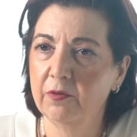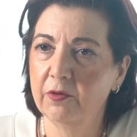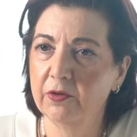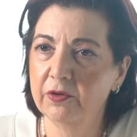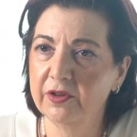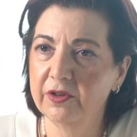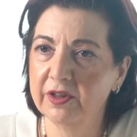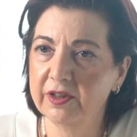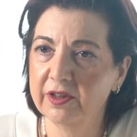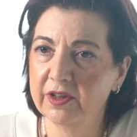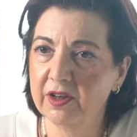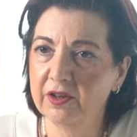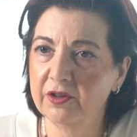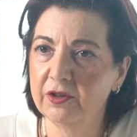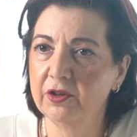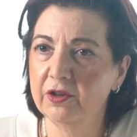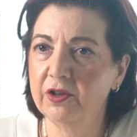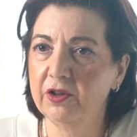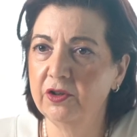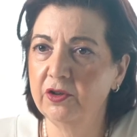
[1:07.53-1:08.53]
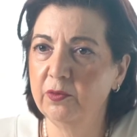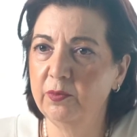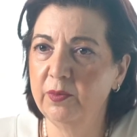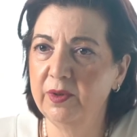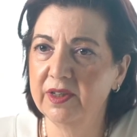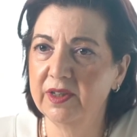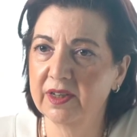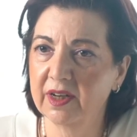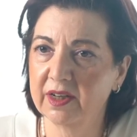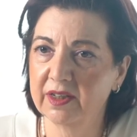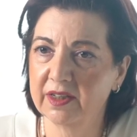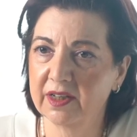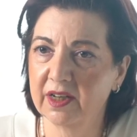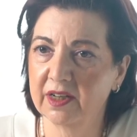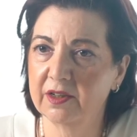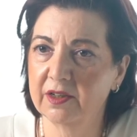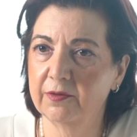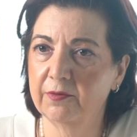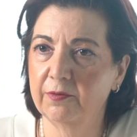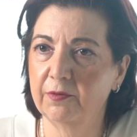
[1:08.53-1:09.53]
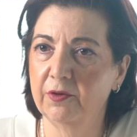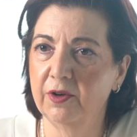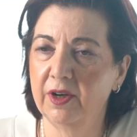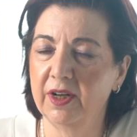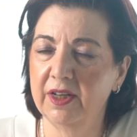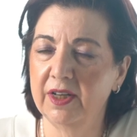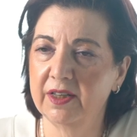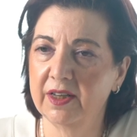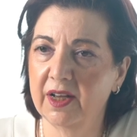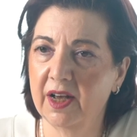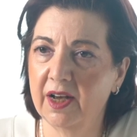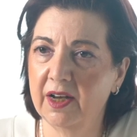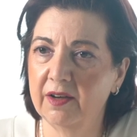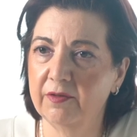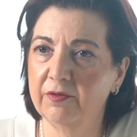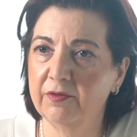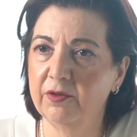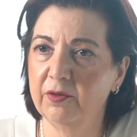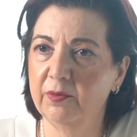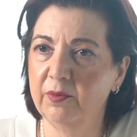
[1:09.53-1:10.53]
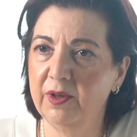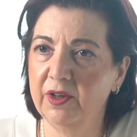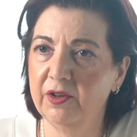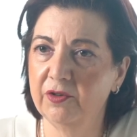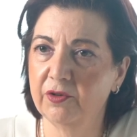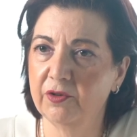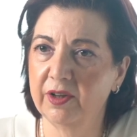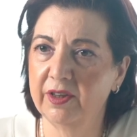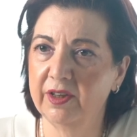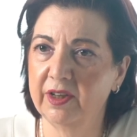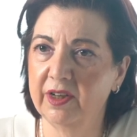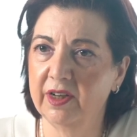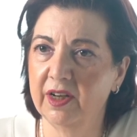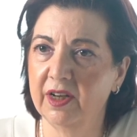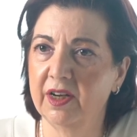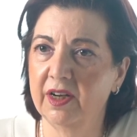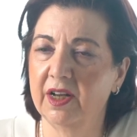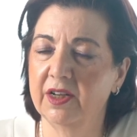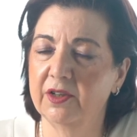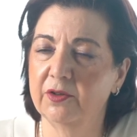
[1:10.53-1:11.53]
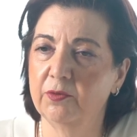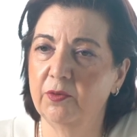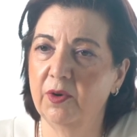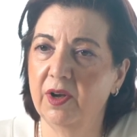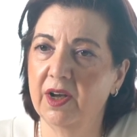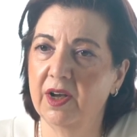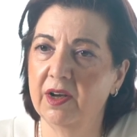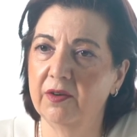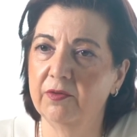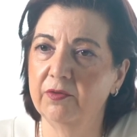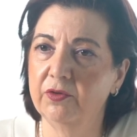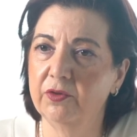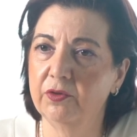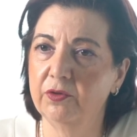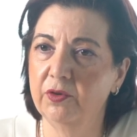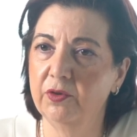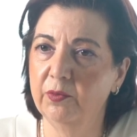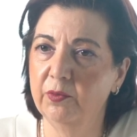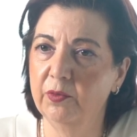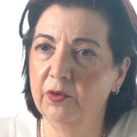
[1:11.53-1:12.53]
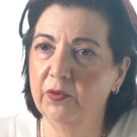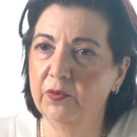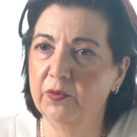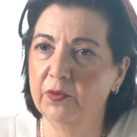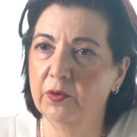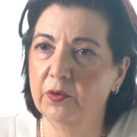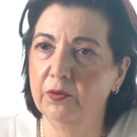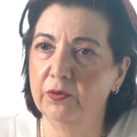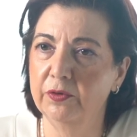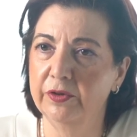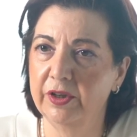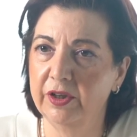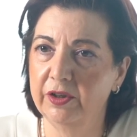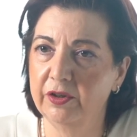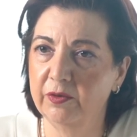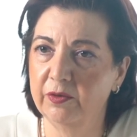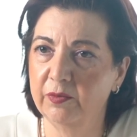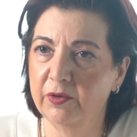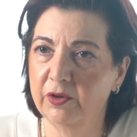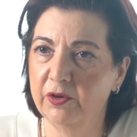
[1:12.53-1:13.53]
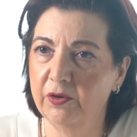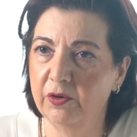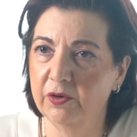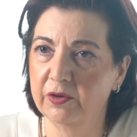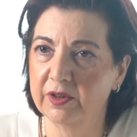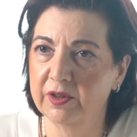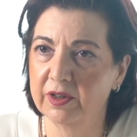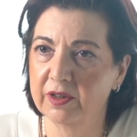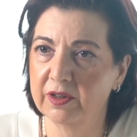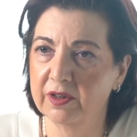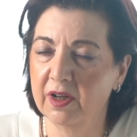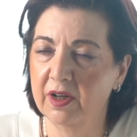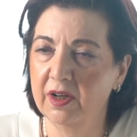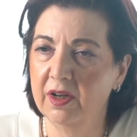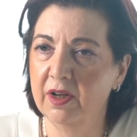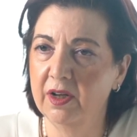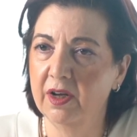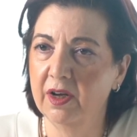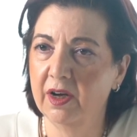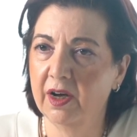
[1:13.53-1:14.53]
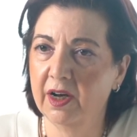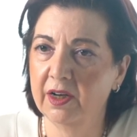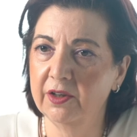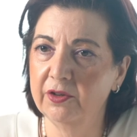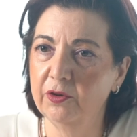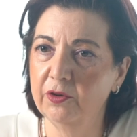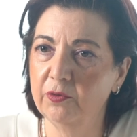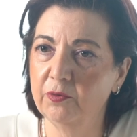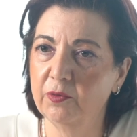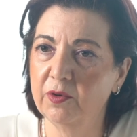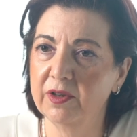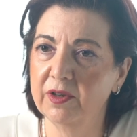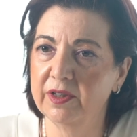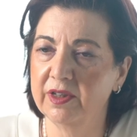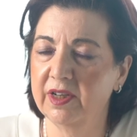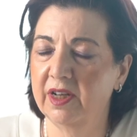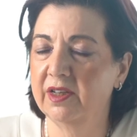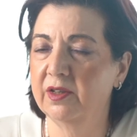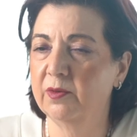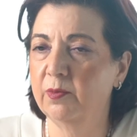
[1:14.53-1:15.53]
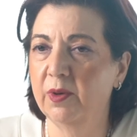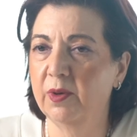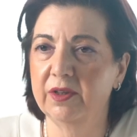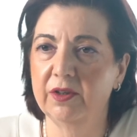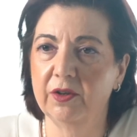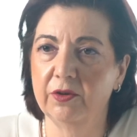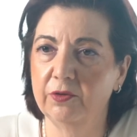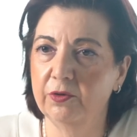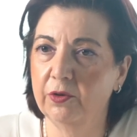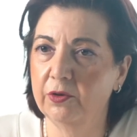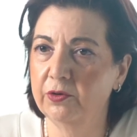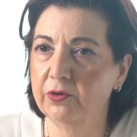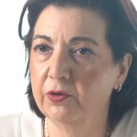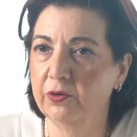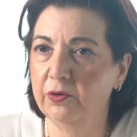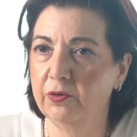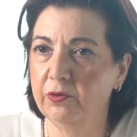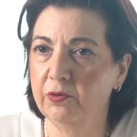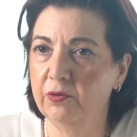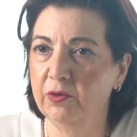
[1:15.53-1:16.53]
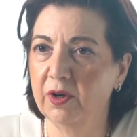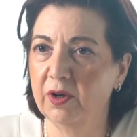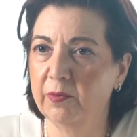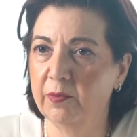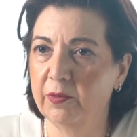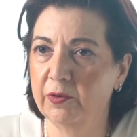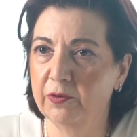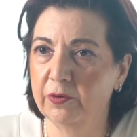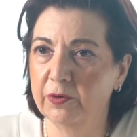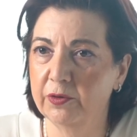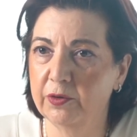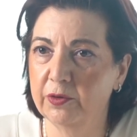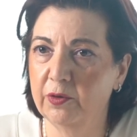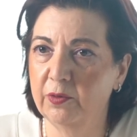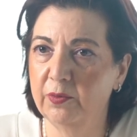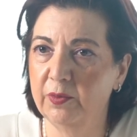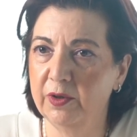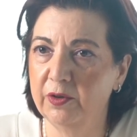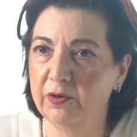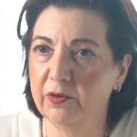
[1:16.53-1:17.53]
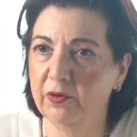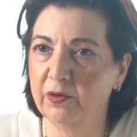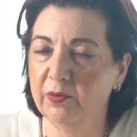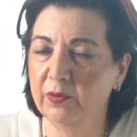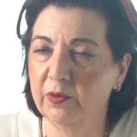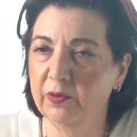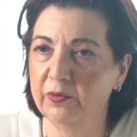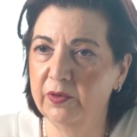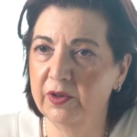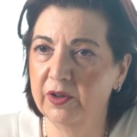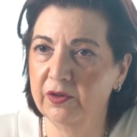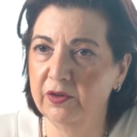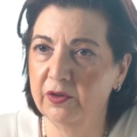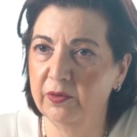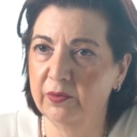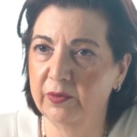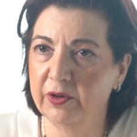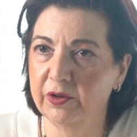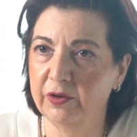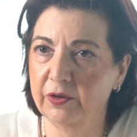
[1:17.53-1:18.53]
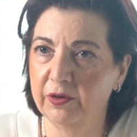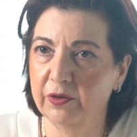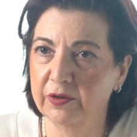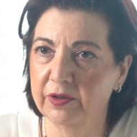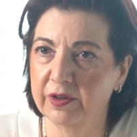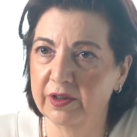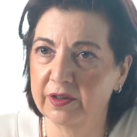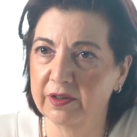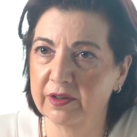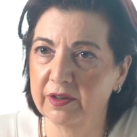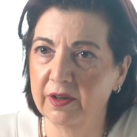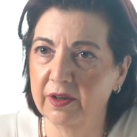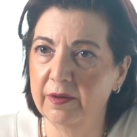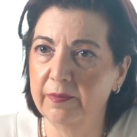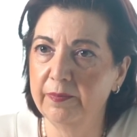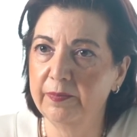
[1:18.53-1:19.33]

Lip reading: For the surgery to be successful, it has to be radical, as we have to remove all the endometriosis. Otherwise, it's better not to do laparoscopy to remove the endometriosis.